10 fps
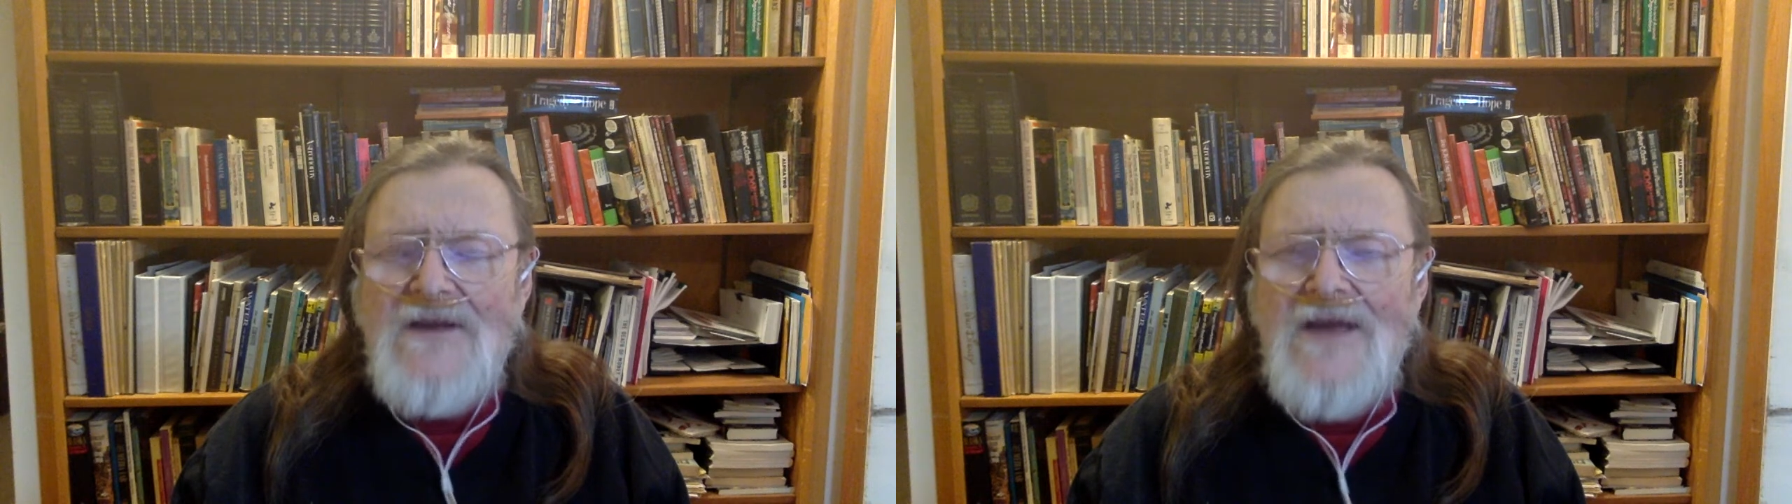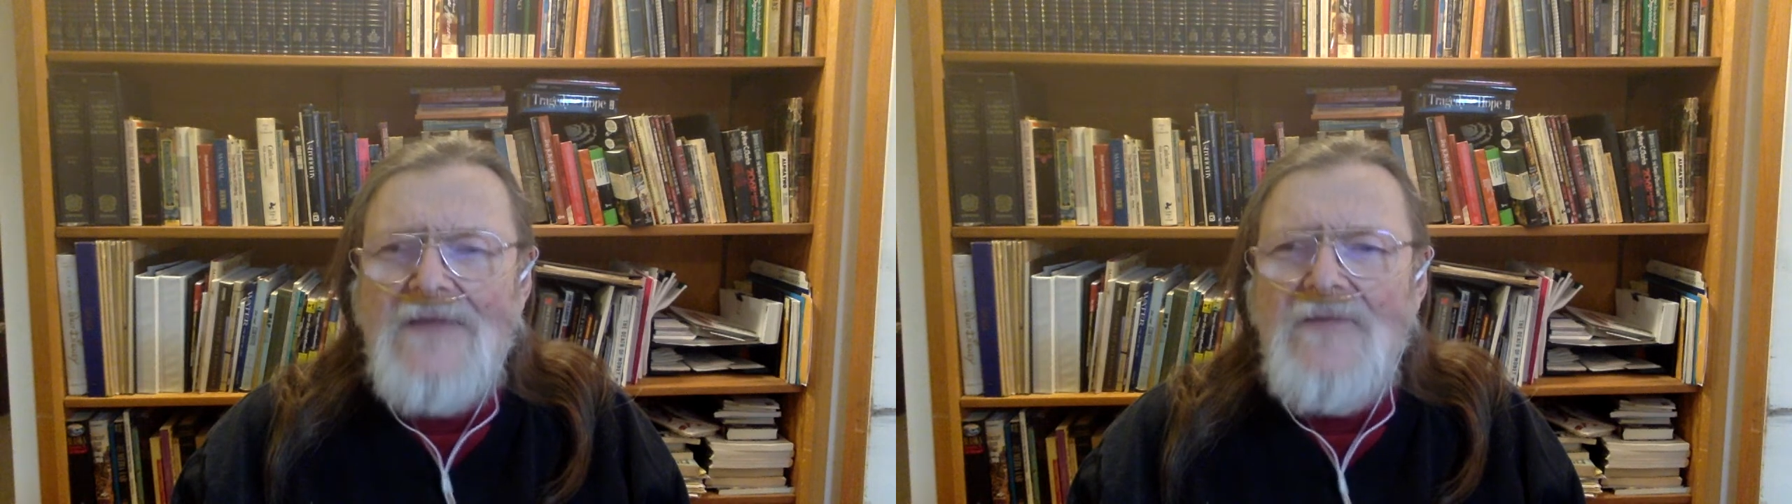
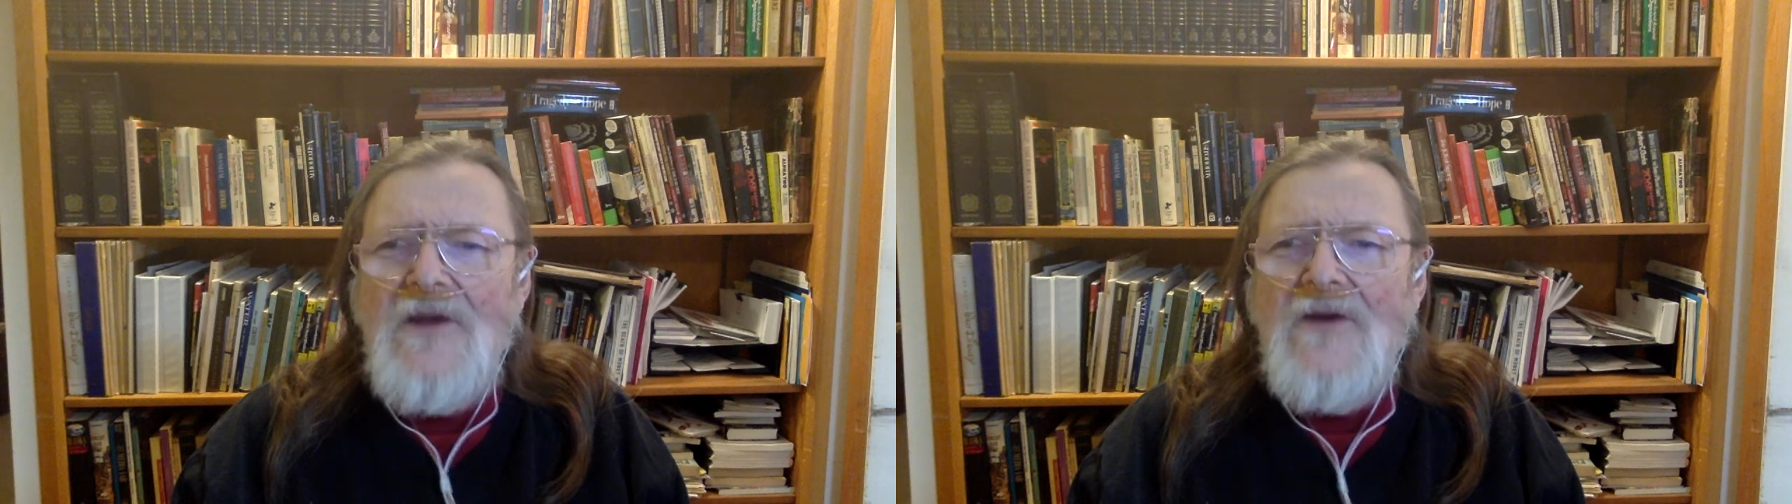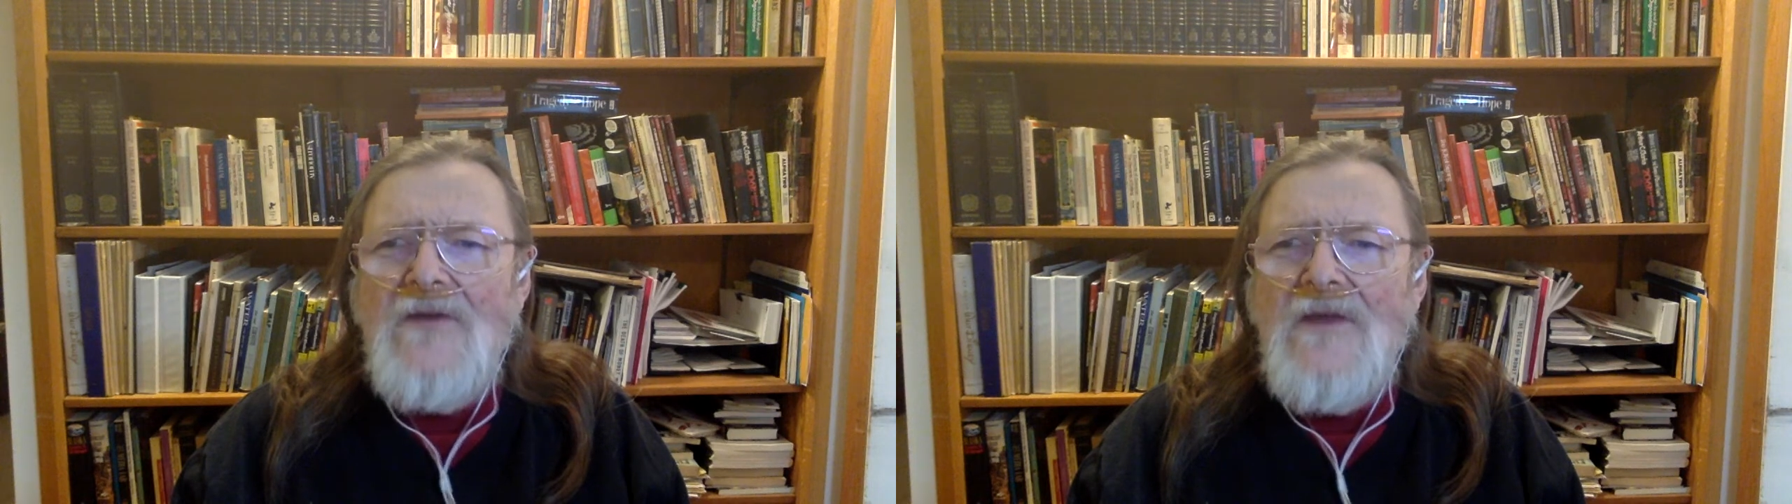
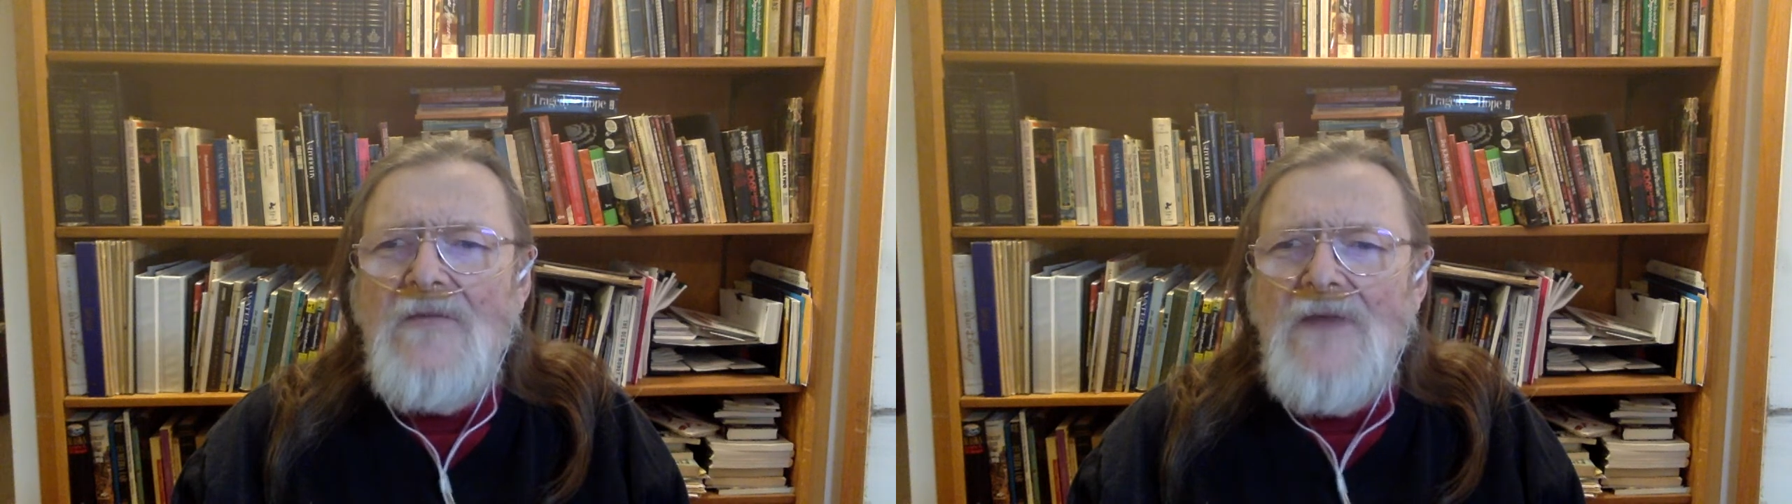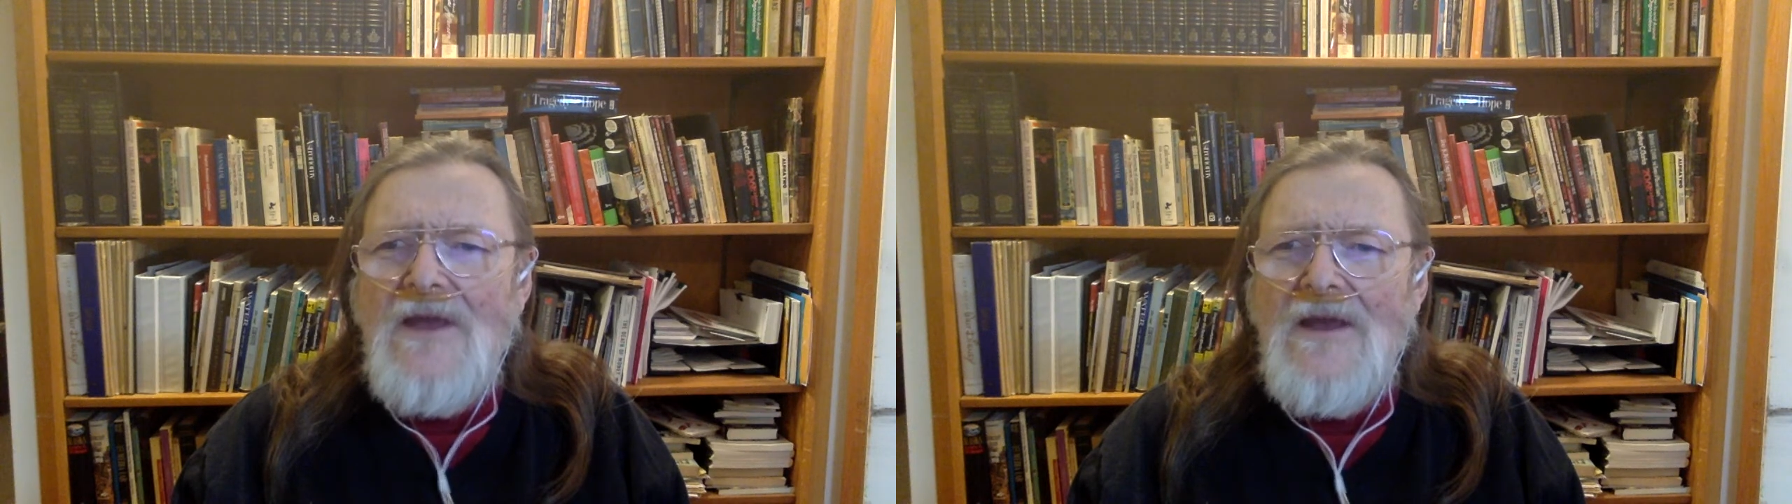nightmare that
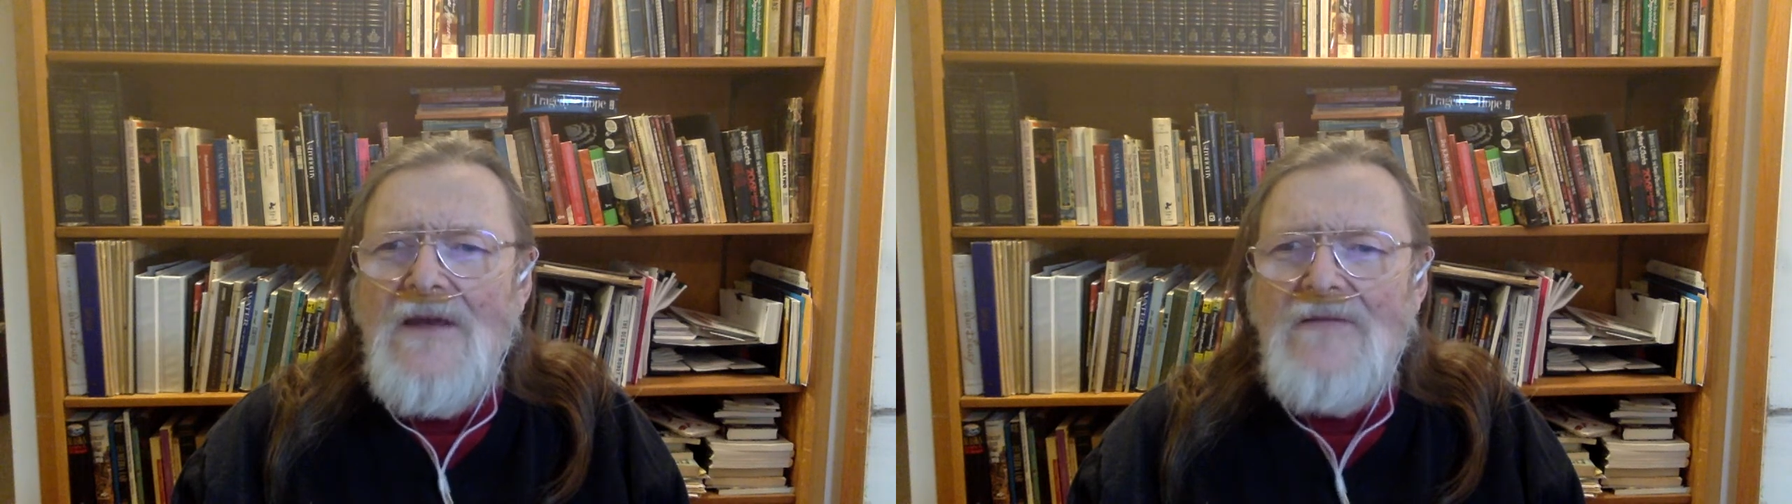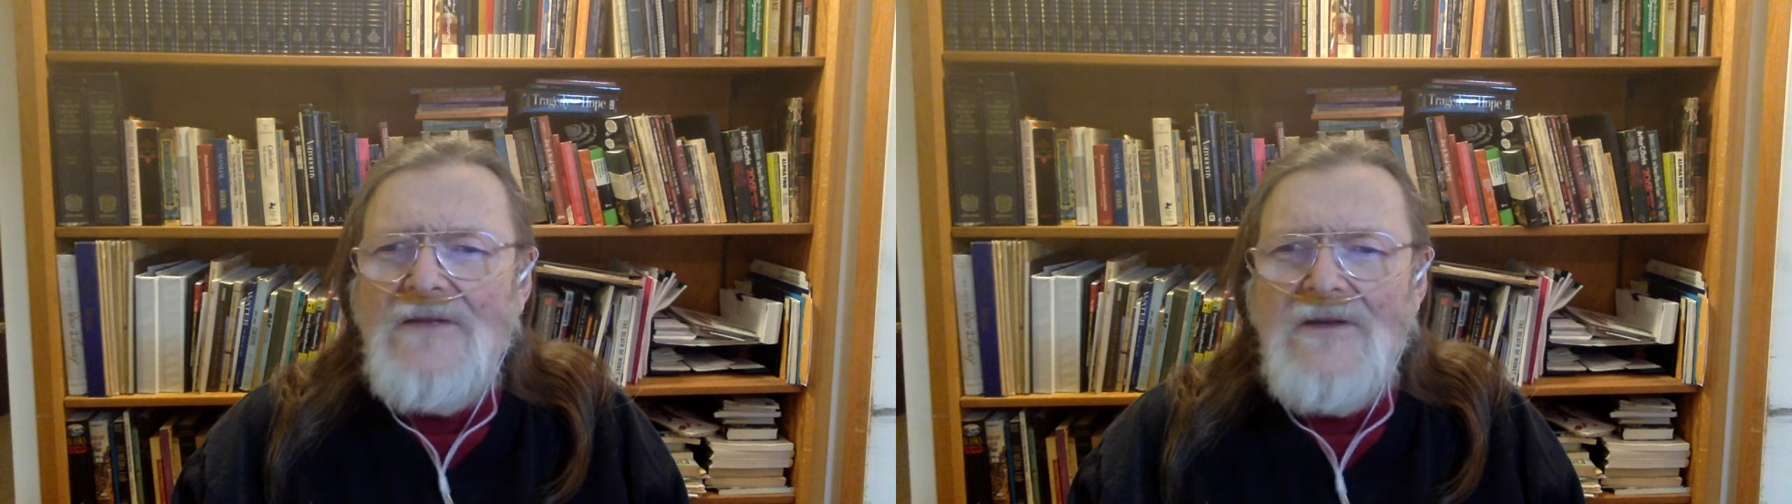we
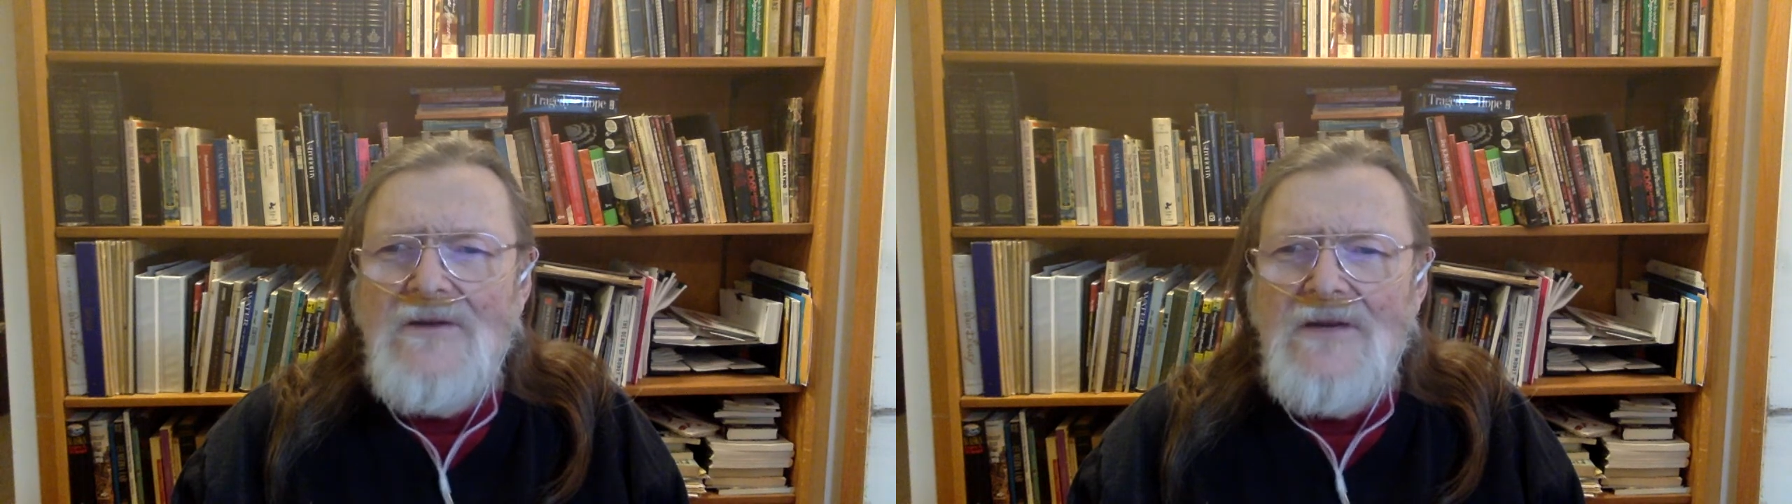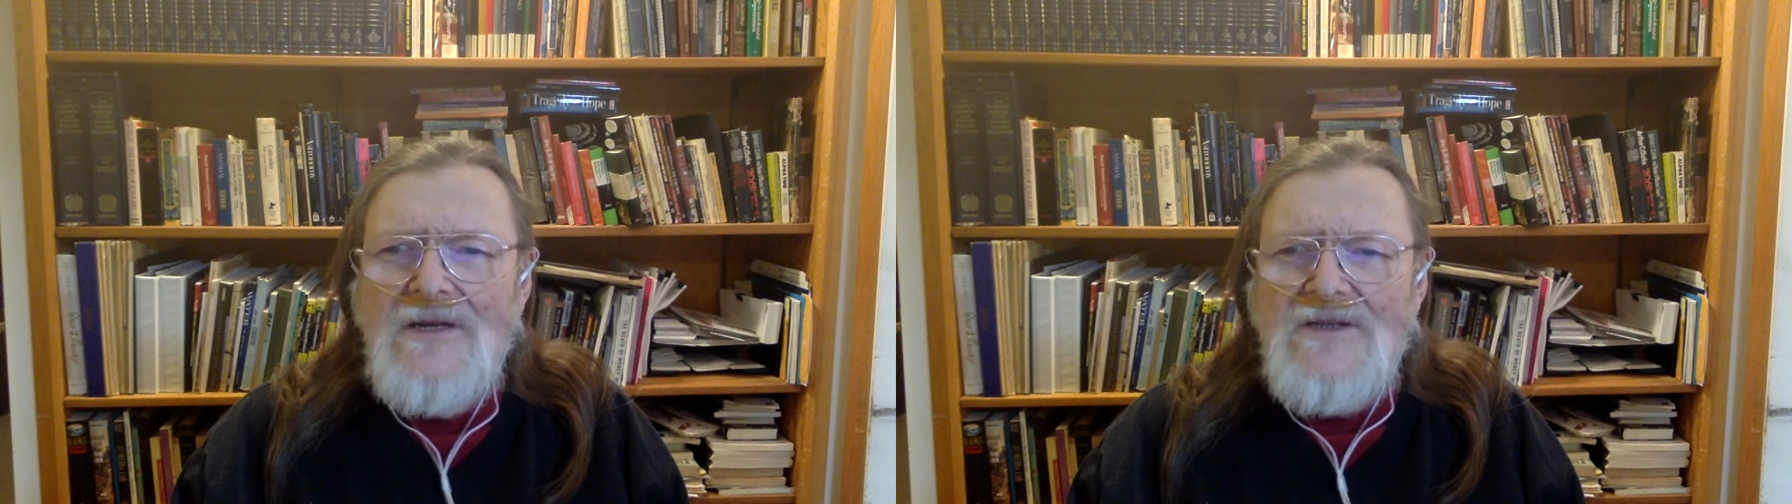
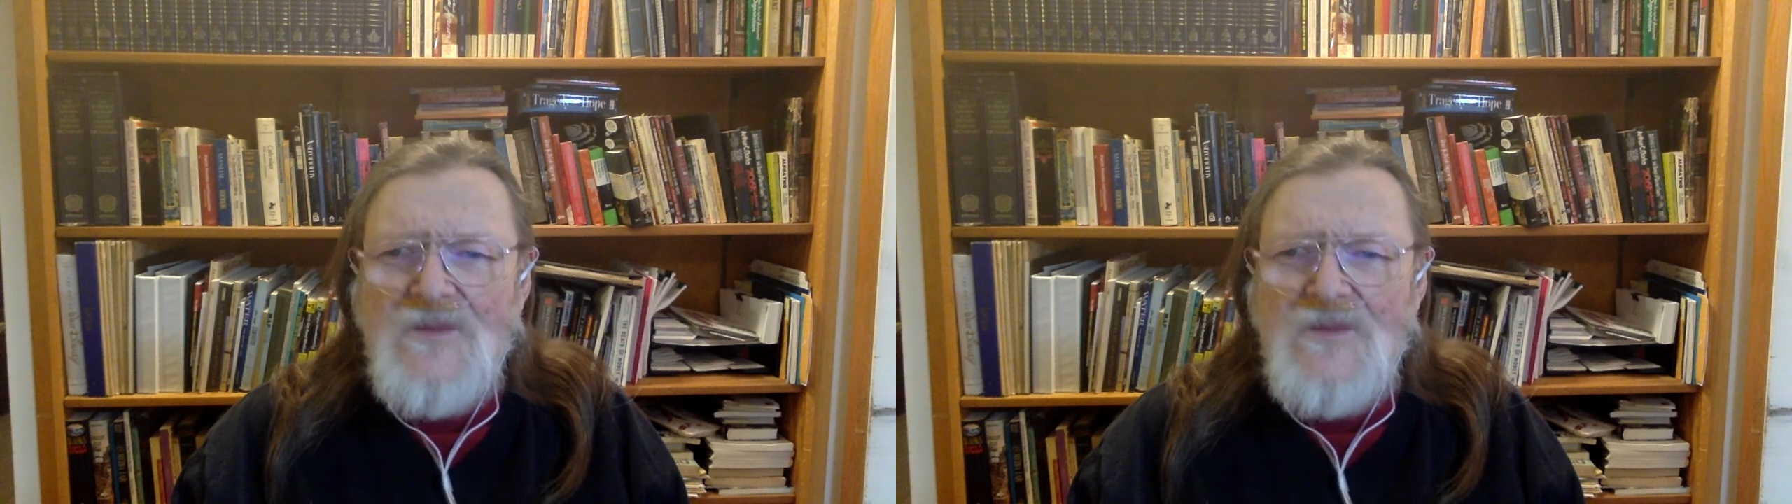have,